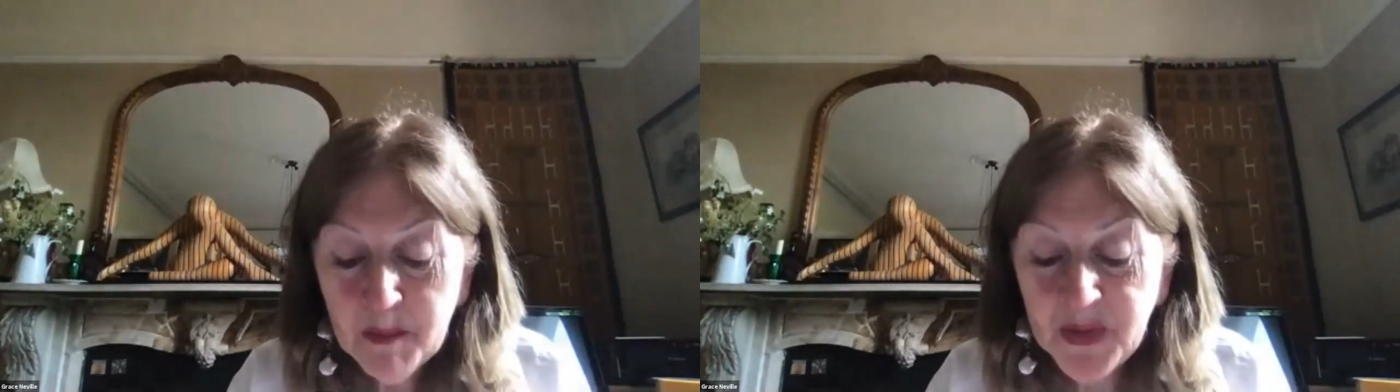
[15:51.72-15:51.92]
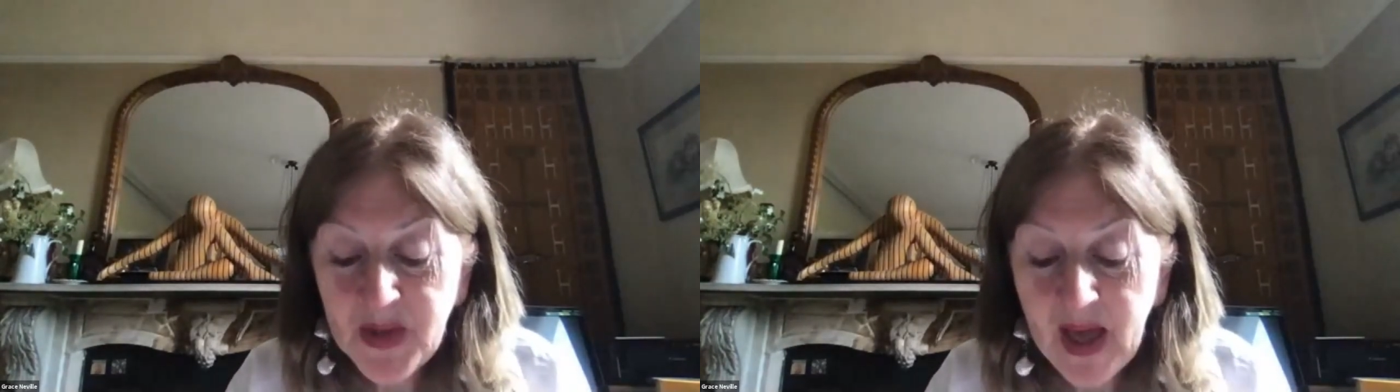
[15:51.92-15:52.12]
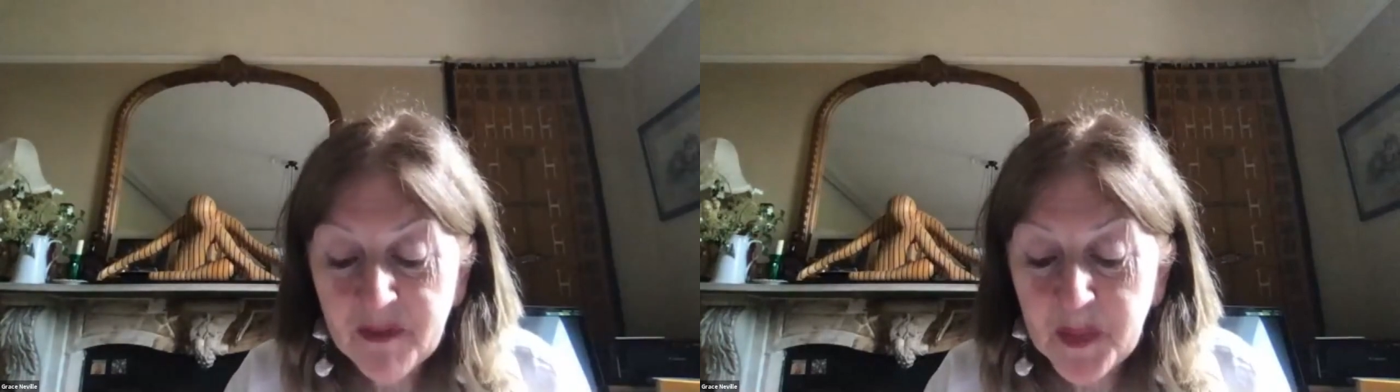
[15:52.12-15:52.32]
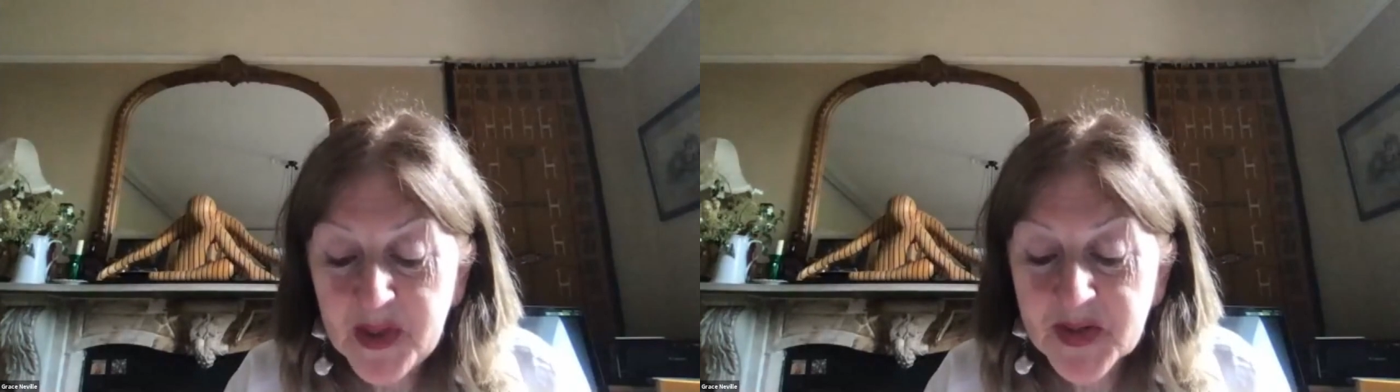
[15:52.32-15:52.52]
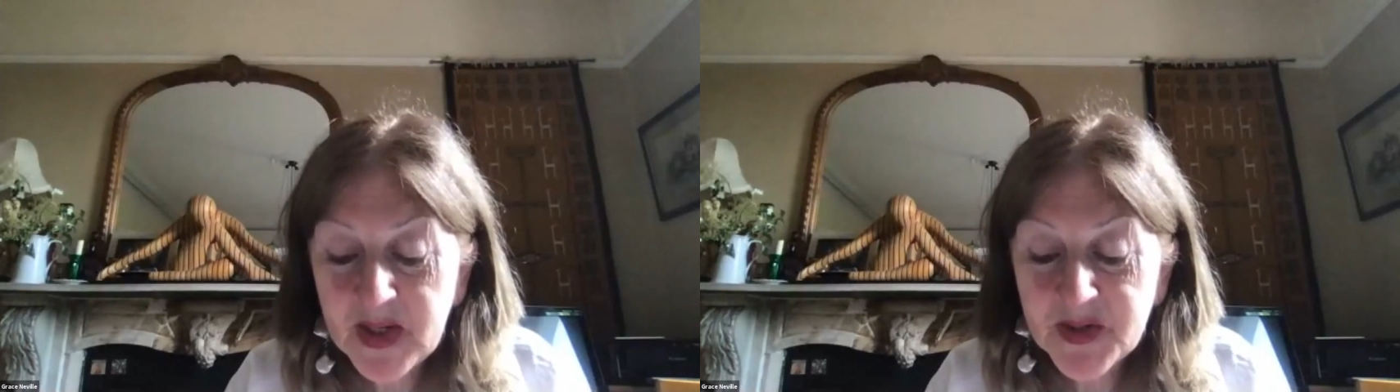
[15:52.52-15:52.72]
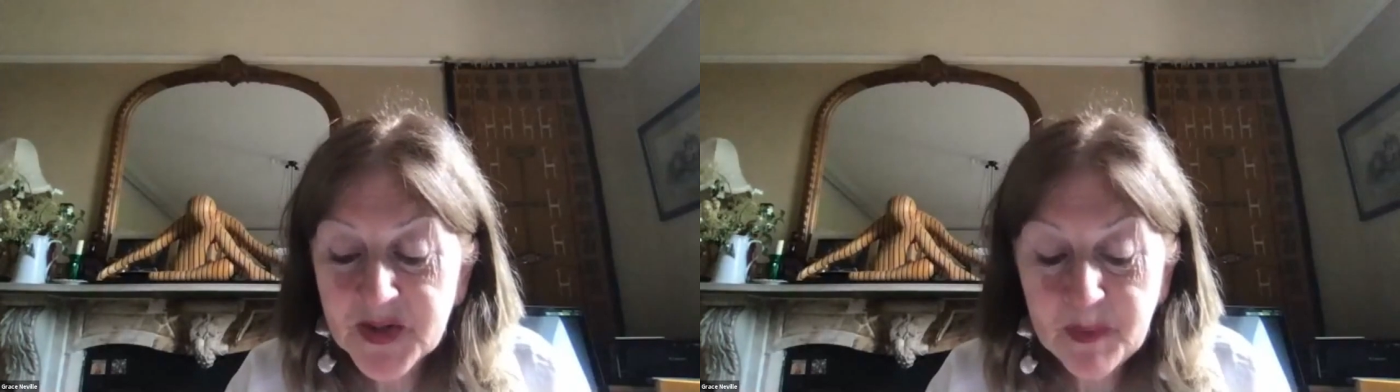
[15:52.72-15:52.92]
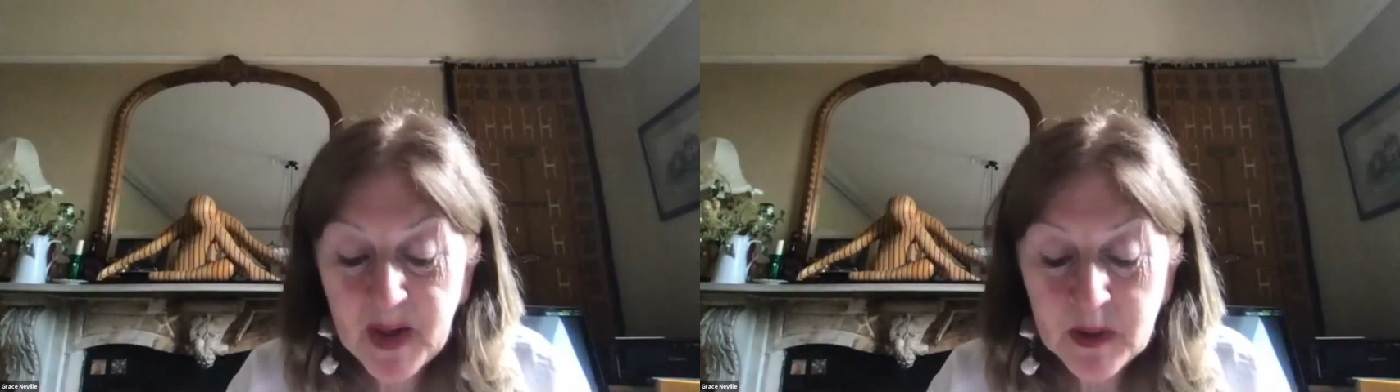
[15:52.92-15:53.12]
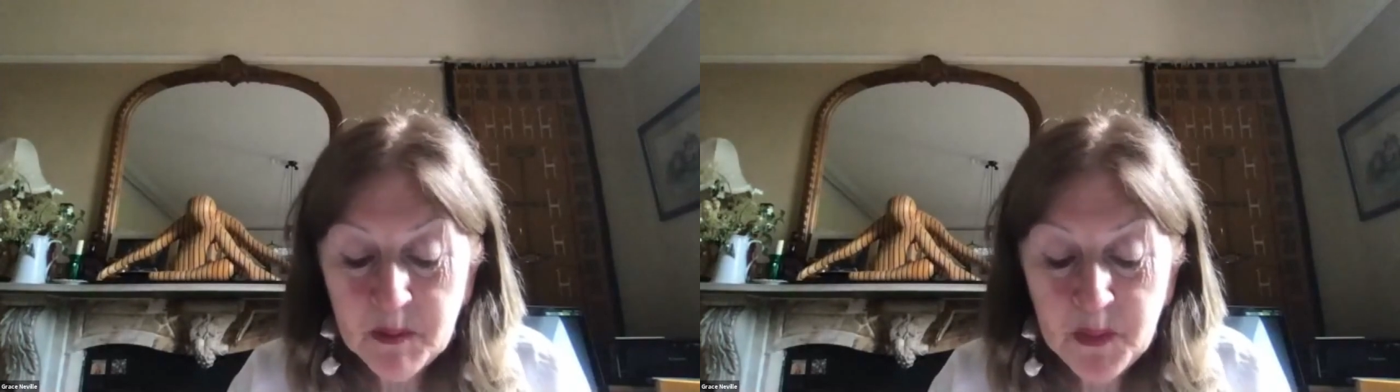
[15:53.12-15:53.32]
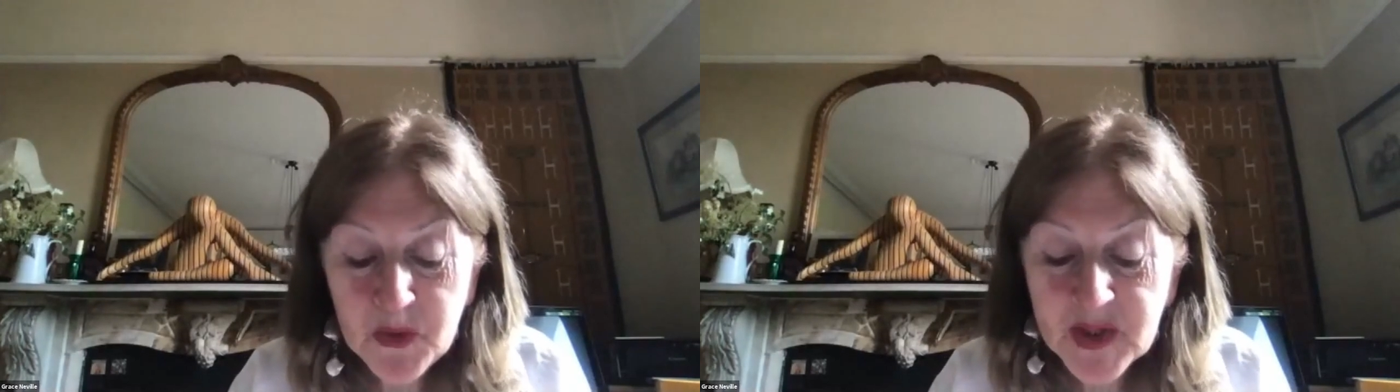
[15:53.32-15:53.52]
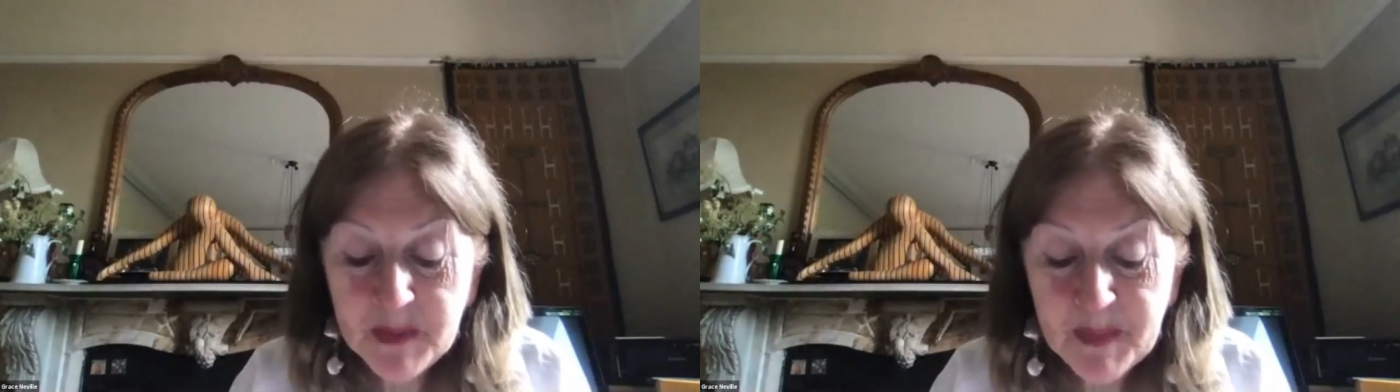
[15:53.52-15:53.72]
but they have been seized by the
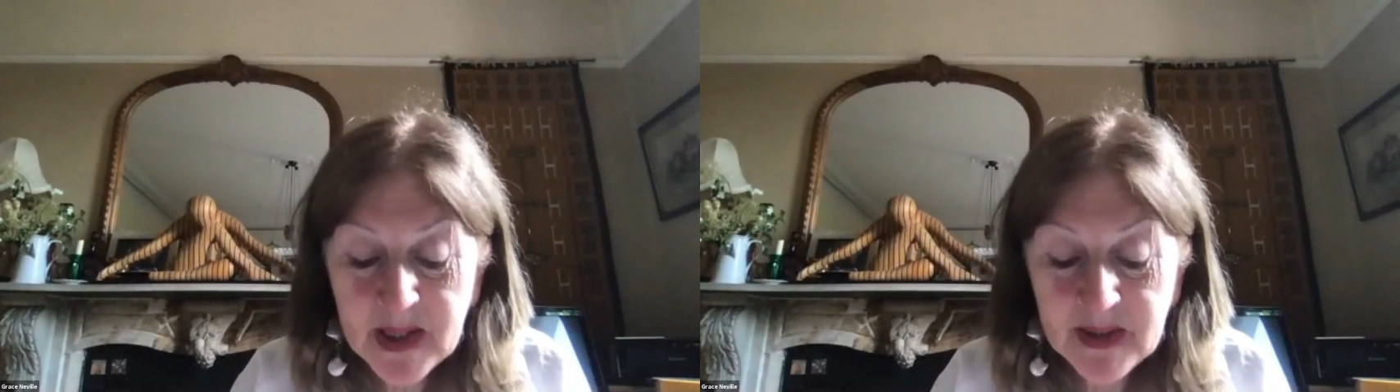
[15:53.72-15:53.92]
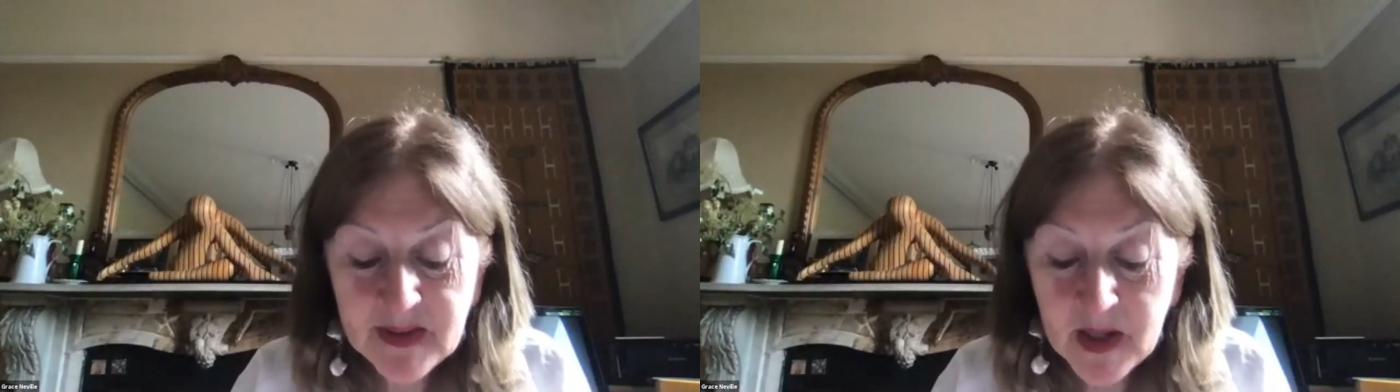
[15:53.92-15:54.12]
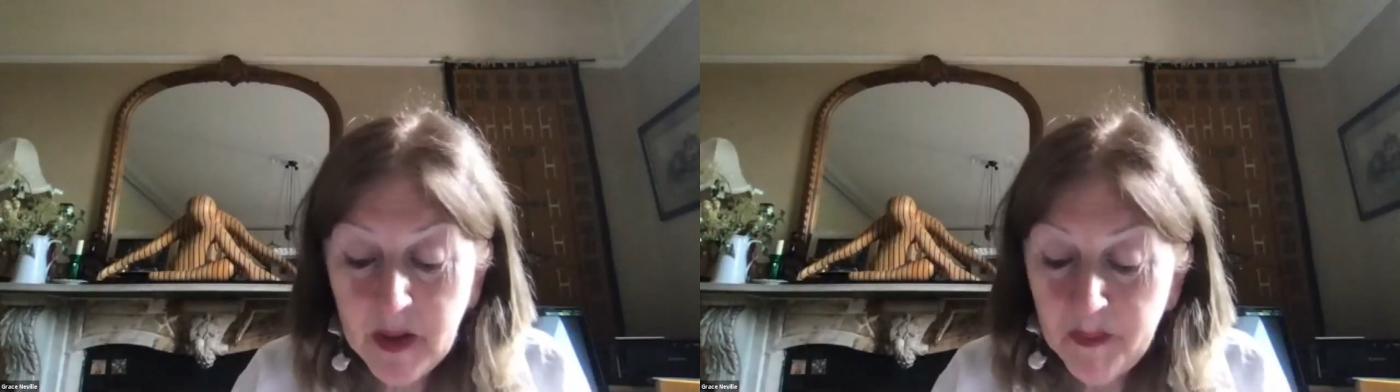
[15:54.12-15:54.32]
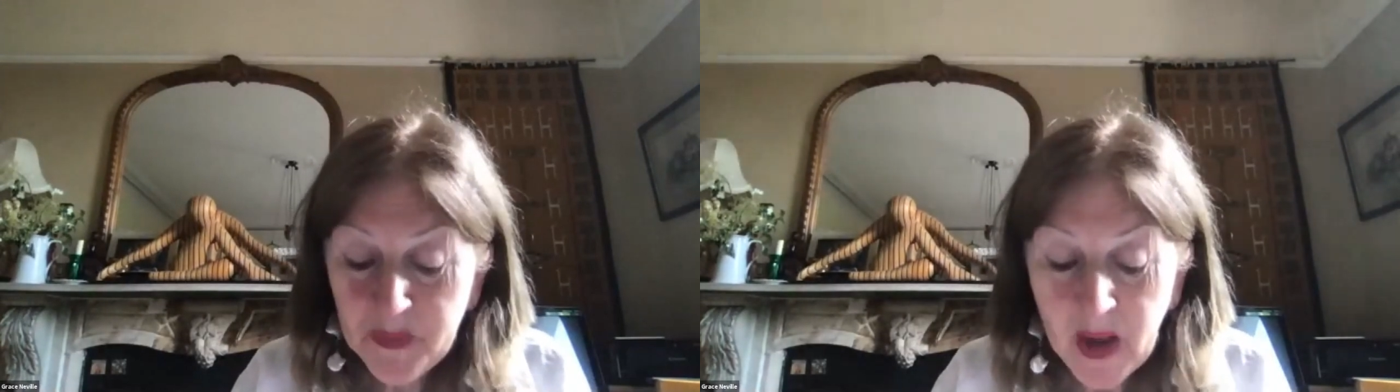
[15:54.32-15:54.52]
municipalité,